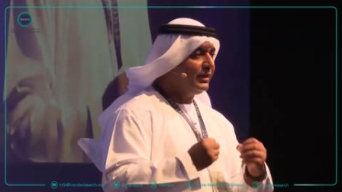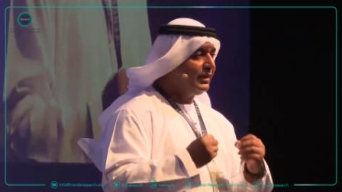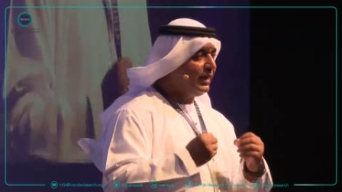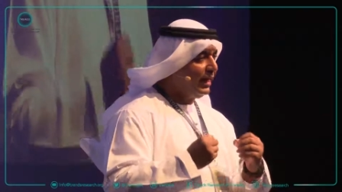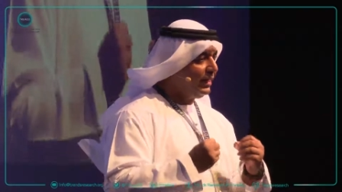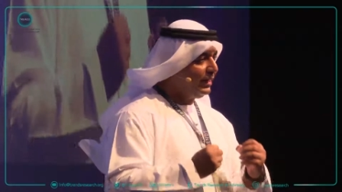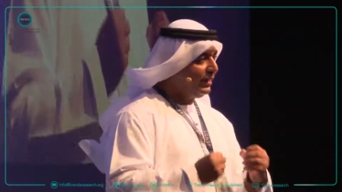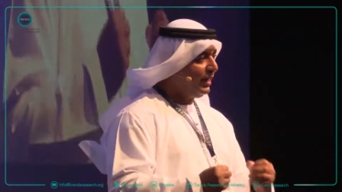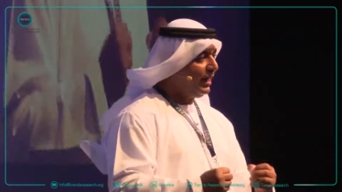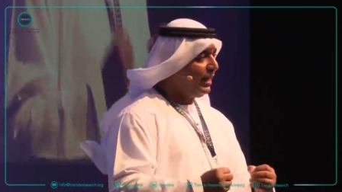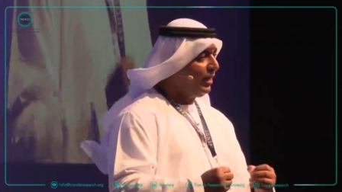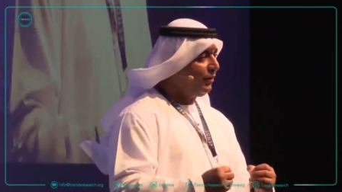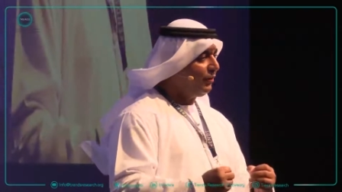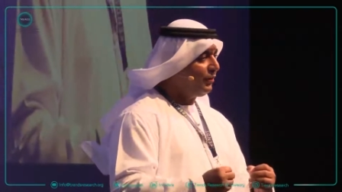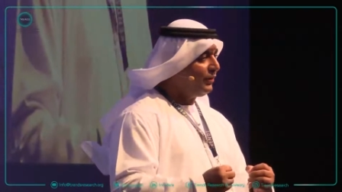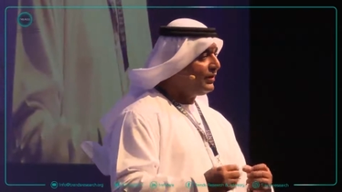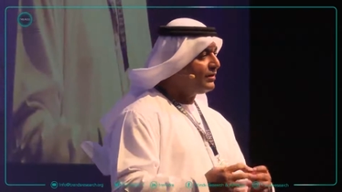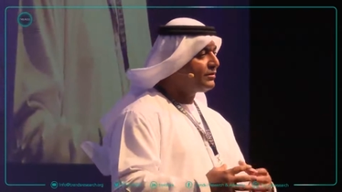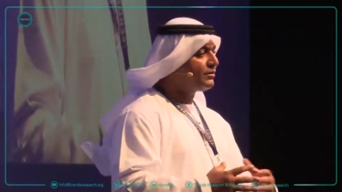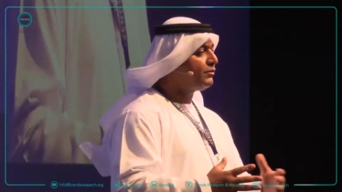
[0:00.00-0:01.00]
allow
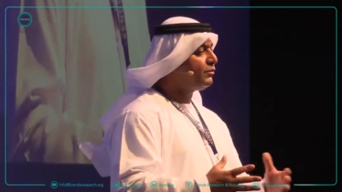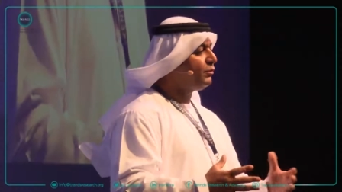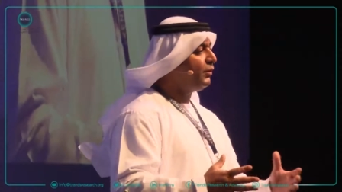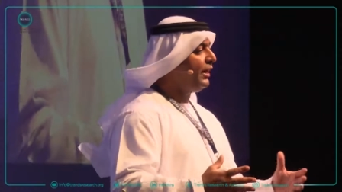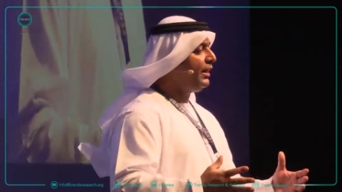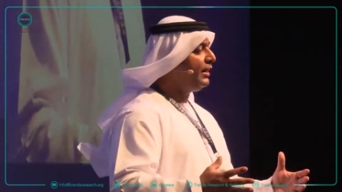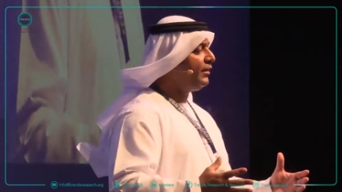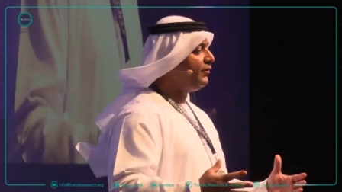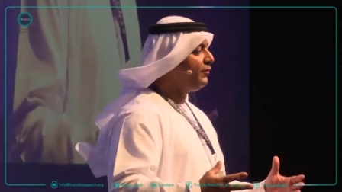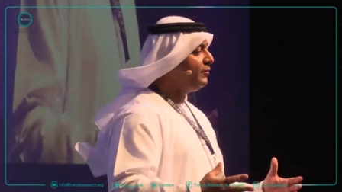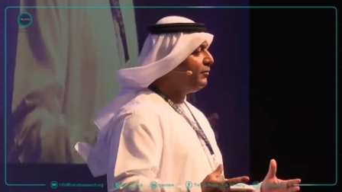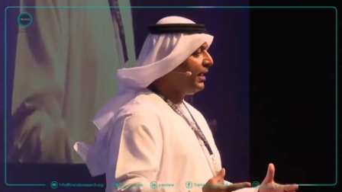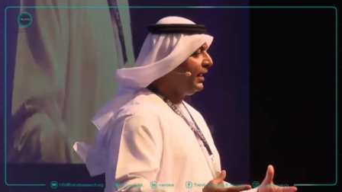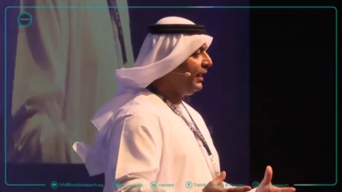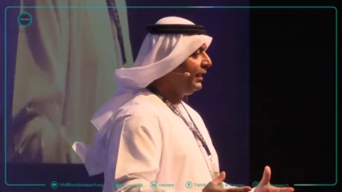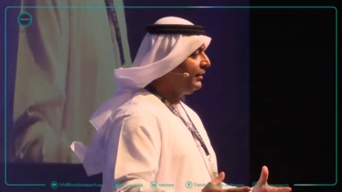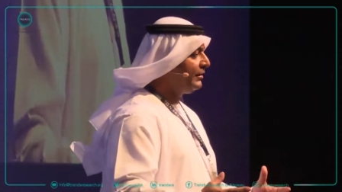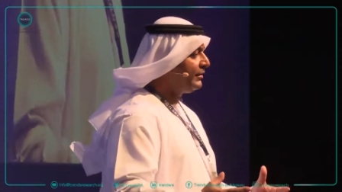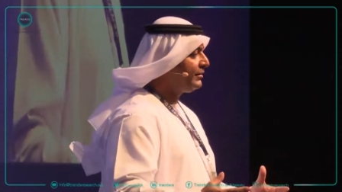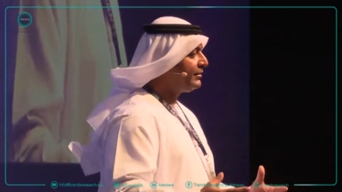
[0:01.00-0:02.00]
these creative
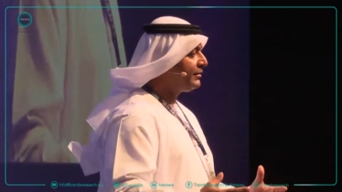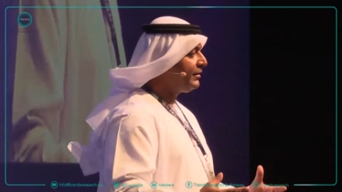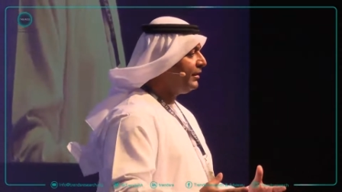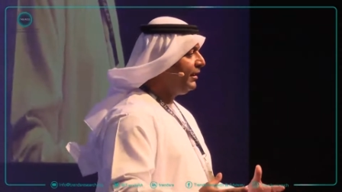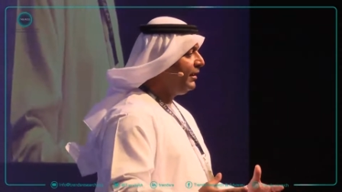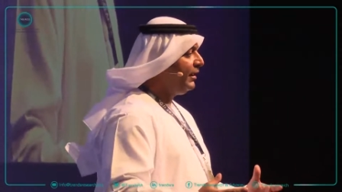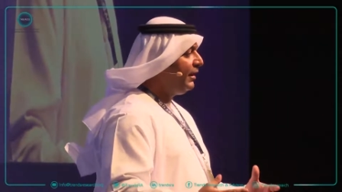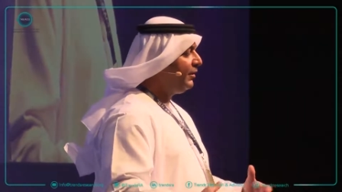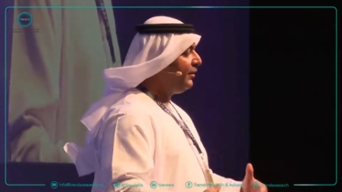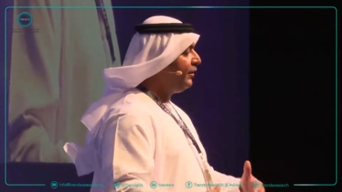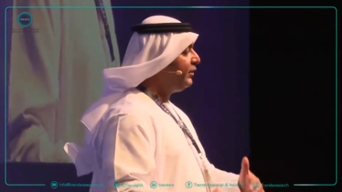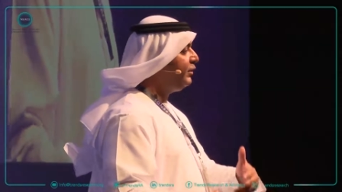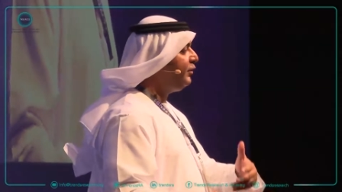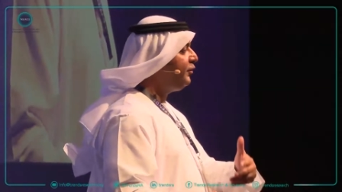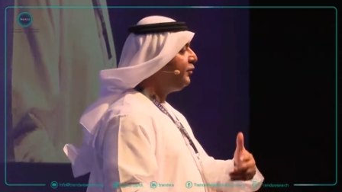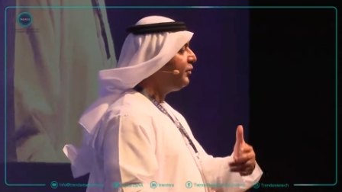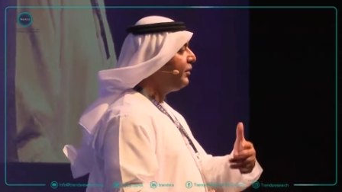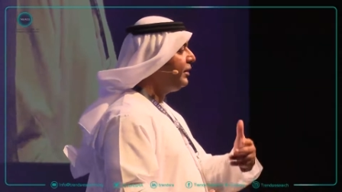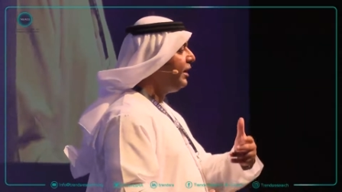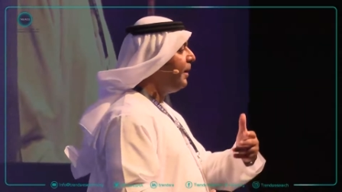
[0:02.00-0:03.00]
minds, the
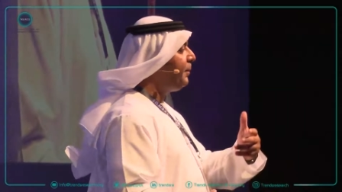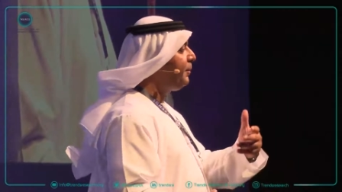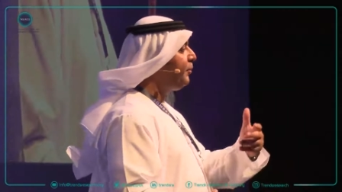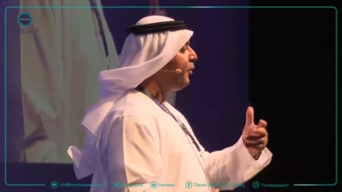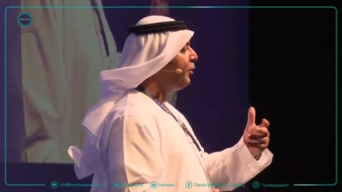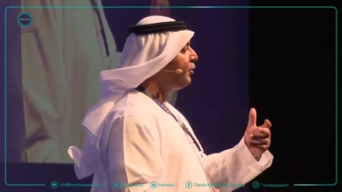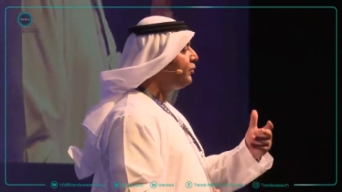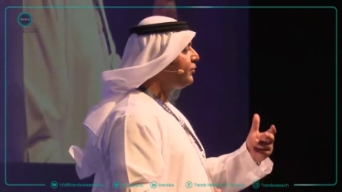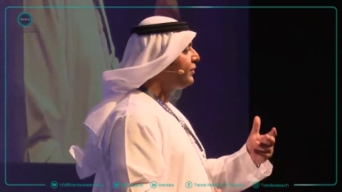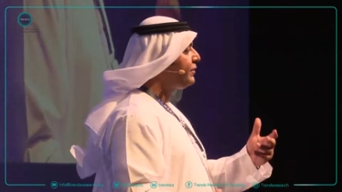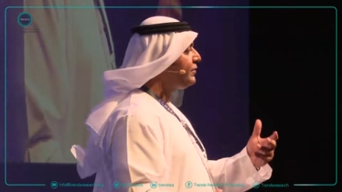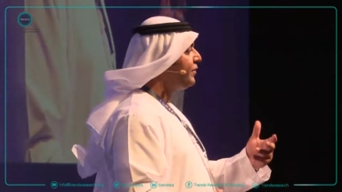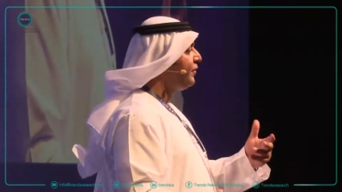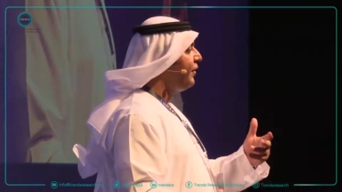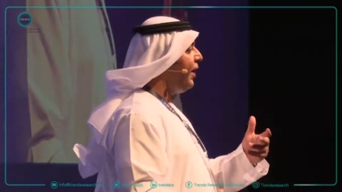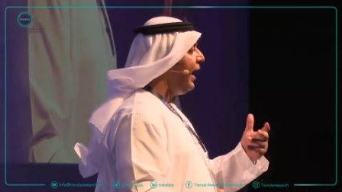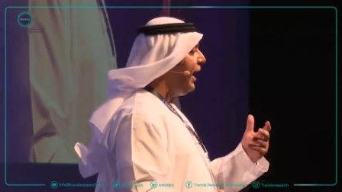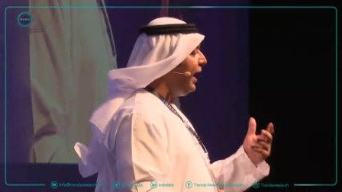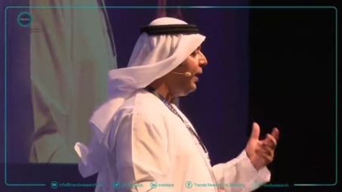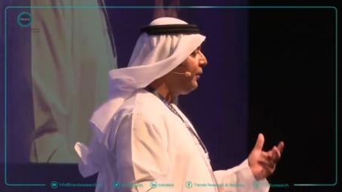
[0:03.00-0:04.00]
different approaches of
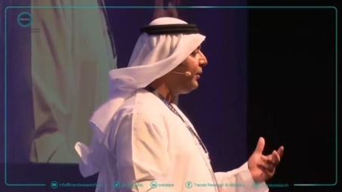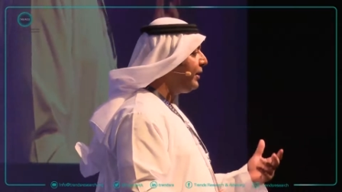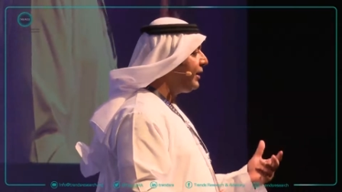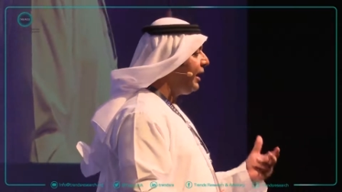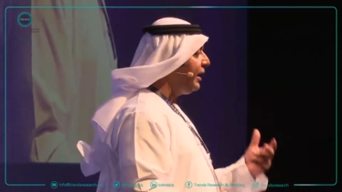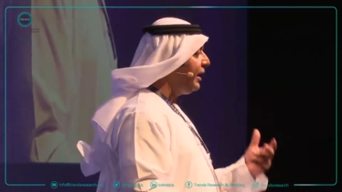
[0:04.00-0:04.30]
how we can